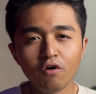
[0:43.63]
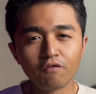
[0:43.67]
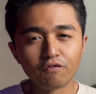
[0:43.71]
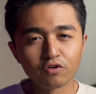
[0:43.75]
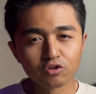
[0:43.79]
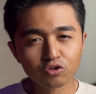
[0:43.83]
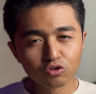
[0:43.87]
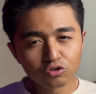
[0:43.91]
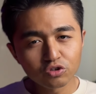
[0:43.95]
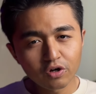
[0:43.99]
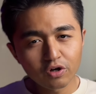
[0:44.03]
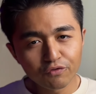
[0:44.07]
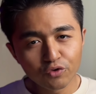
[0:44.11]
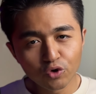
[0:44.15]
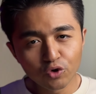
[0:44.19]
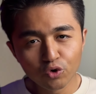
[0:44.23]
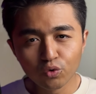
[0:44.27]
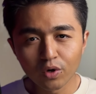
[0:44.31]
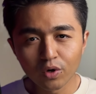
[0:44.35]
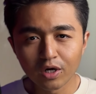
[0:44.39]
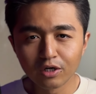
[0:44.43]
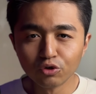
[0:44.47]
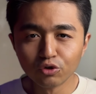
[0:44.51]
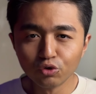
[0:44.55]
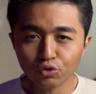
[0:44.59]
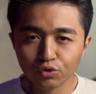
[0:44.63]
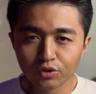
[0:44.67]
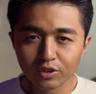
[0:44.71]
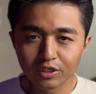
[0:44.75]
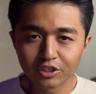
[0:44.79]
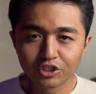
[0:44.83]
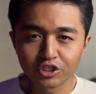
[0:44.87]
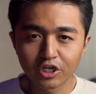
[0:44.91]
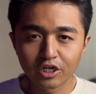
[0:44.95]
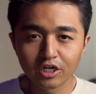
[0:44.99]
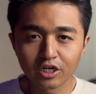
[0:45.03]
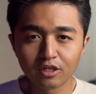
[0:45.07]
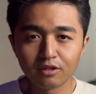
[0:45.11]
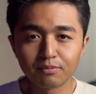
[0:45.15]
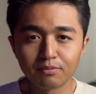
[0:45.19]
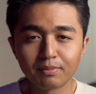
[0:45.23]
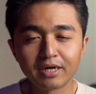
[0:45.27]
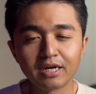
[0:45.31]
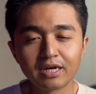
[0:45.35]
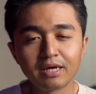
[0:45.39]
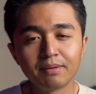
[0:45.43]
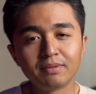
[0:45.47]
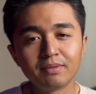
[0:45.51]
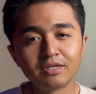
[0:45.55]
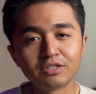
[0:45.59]
For those of you who are new to the channel,
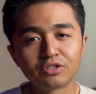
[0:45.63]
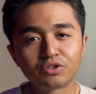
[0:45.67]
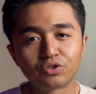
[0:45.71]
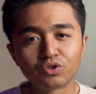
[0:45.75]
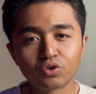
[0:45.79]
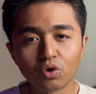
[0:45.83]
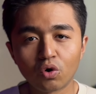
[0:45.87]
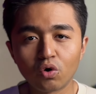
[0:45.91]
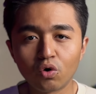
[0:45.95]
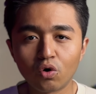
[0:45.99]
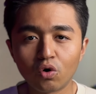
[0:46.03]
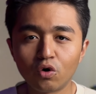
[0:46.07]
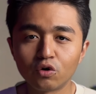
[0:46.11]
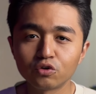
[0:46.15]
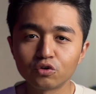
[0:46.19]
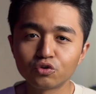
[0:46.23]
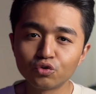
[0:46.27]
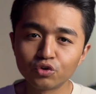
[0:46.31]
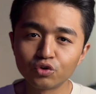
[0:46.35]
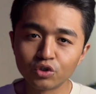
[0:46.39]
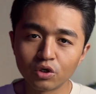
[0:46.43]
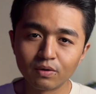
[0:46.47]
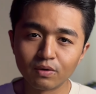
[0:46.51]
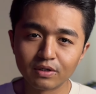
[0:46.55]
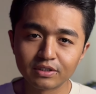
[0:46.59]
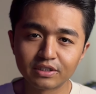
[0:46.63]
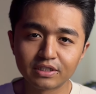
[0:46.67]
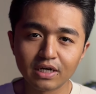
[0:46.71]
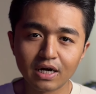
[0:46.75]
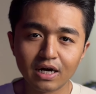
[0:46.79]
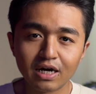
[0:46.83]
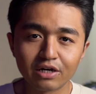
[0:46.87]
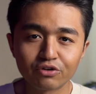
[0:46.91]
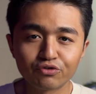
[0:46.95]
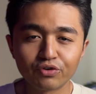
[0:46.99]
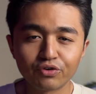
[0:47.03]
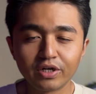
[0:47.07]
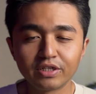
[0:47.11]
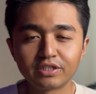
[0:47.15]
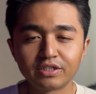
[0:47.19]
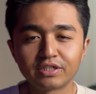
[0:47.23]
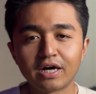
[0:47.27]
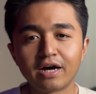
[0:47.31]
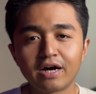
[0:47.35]
my name is Saul, also known as Zaha Trades.